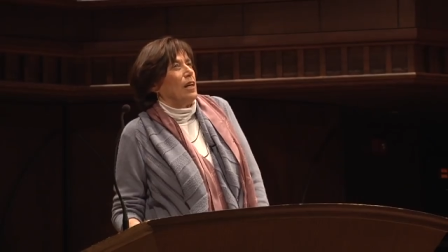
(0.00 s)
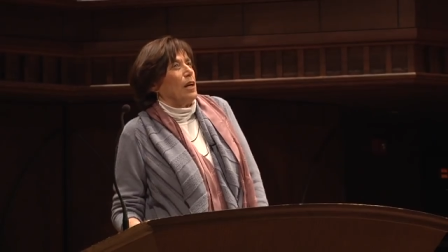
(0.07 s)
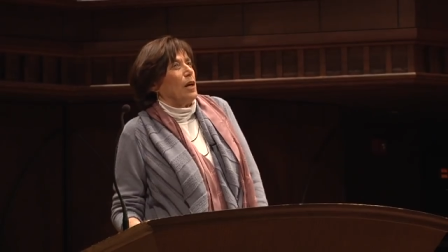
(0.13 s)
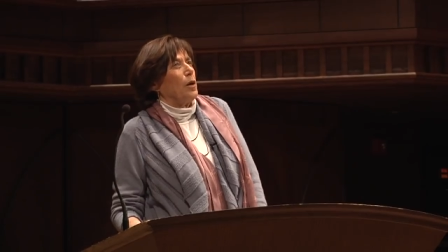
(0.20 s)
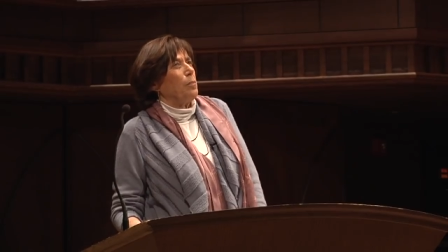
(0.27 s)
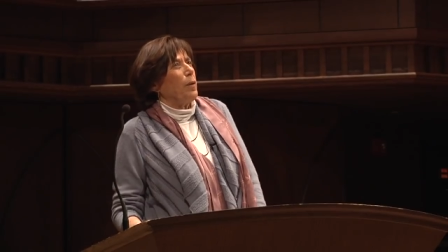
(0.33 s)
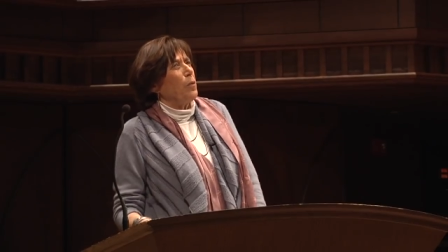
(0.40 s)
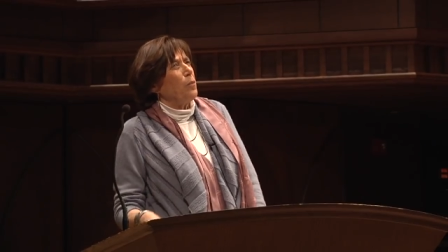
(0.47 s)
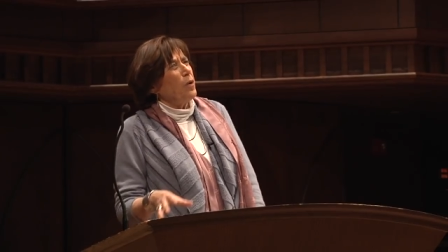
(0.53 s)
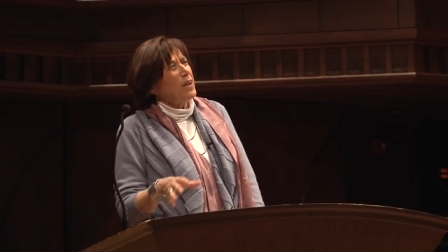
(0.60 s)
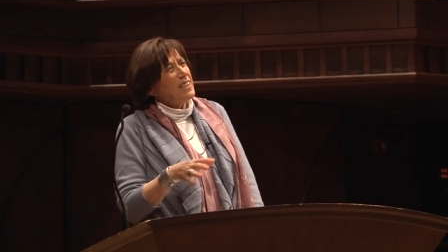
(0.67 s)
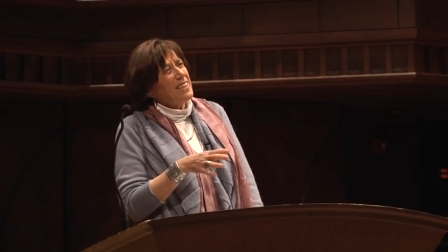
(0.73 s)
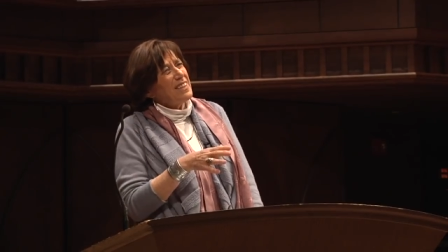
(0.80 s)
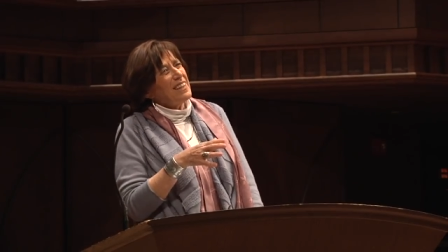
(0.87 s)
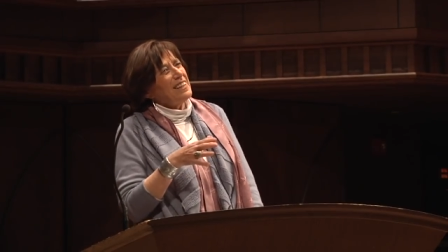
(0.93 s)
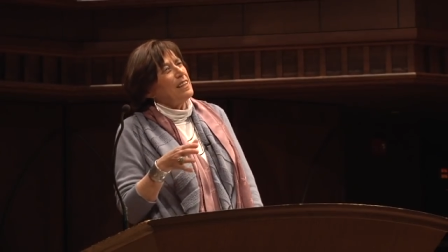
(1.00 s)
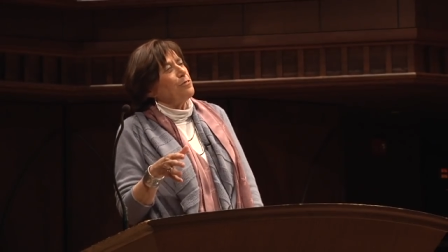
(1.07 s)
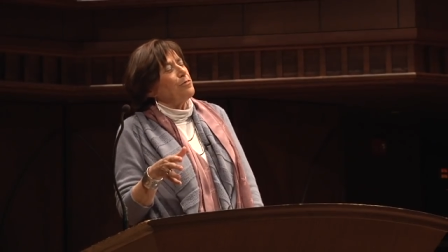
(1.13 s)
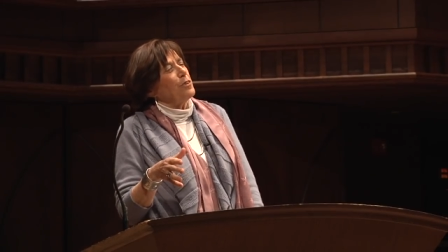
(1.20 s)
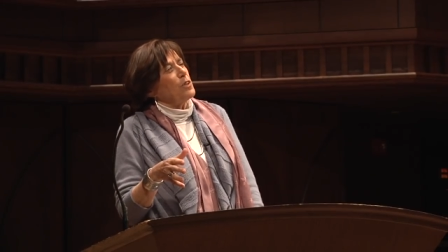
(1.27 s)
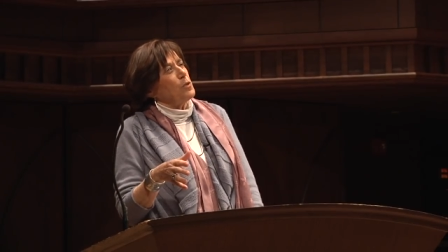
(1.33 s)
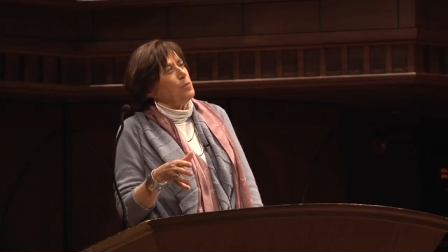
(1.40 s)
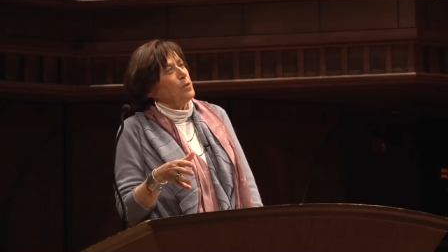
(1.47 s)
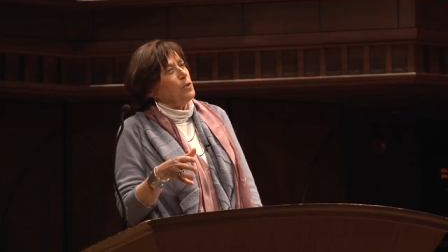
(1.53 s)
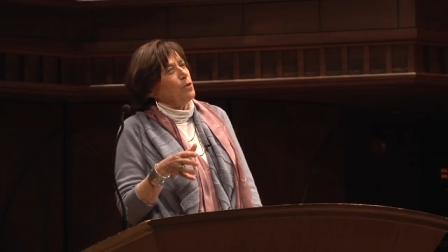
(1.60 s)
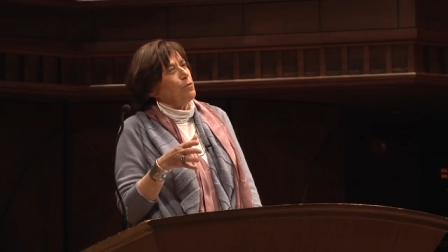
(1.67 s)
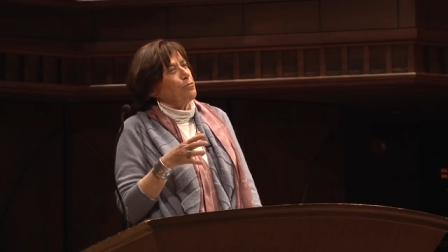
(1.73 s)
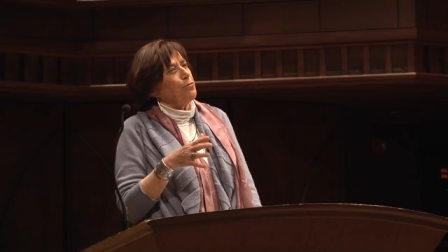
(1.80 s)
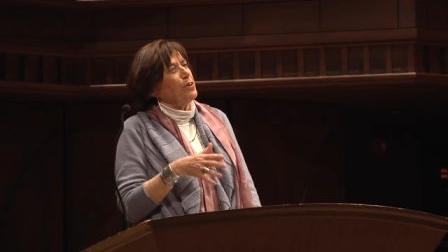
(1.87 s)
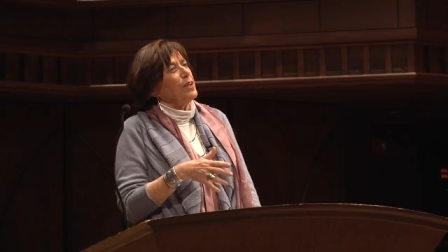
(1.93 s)
about what's the difference
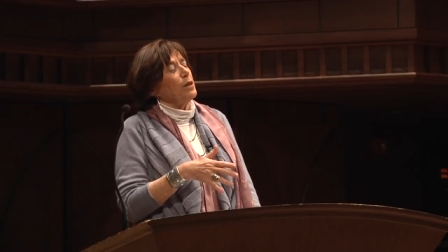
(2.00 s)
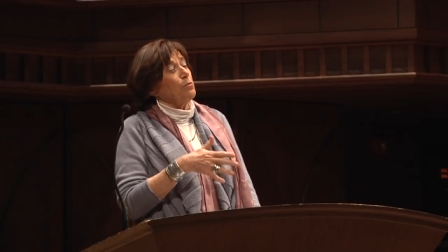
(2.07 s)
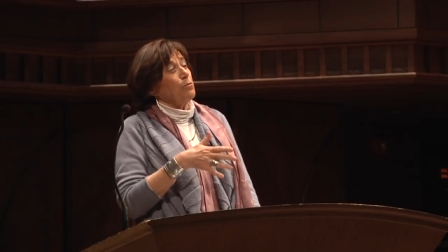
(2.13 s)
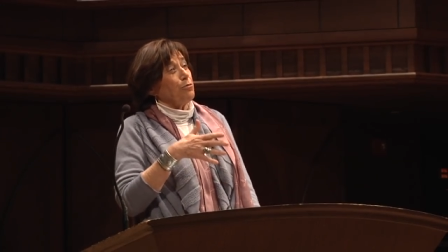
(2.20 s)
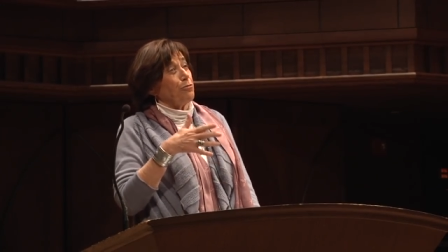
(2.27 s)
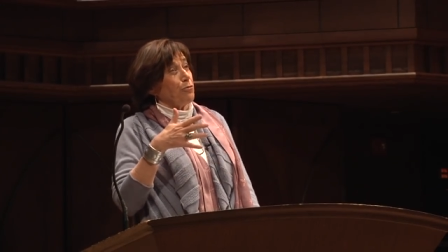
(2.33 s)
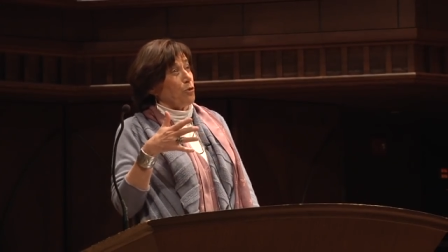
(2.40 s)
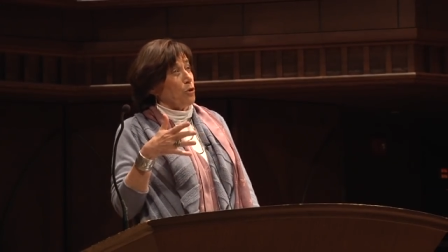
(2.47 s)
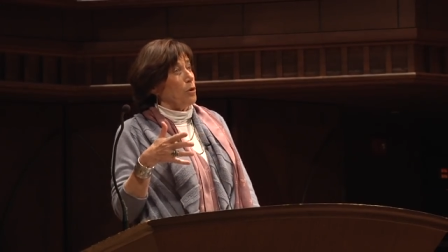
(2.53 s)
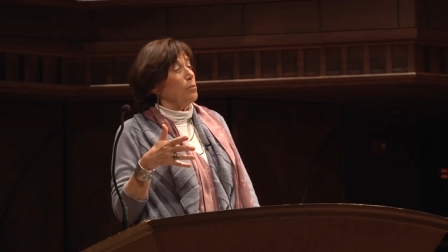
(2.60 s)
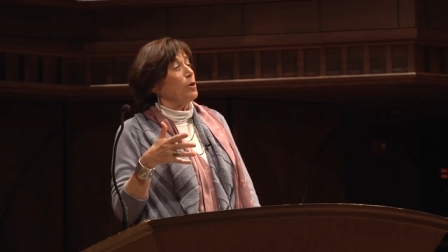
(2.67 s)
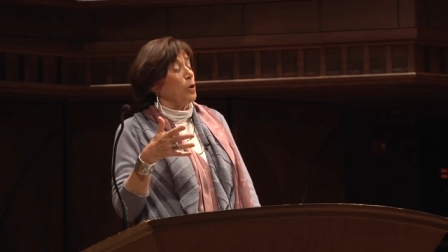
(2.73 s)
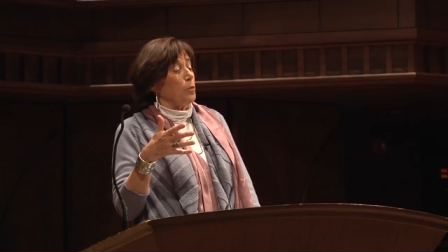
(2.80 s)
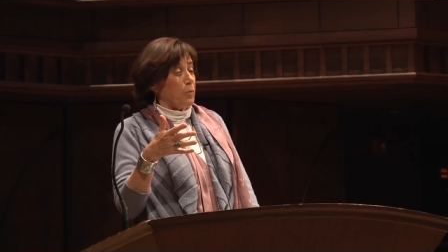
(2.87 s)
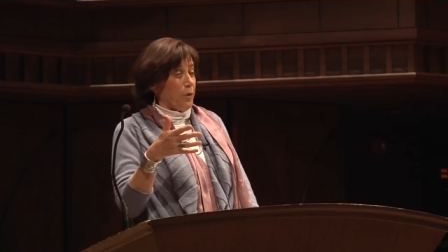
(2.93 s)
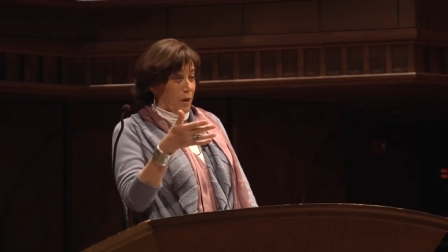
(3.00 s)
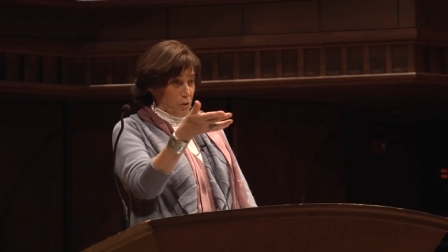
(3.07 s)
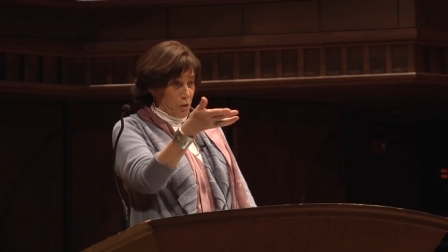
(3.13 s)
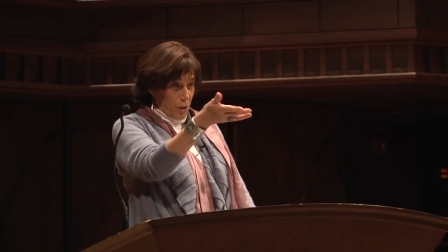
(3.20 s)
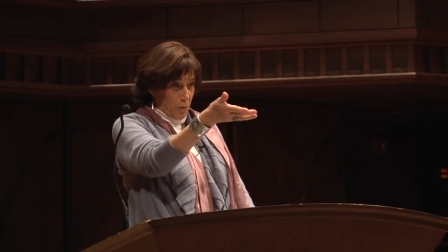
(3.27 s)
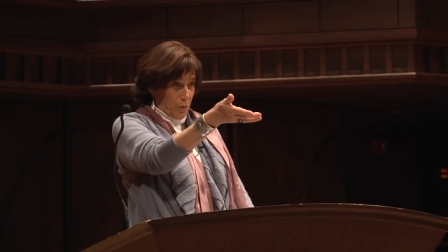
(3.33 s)
between freedom from oppression,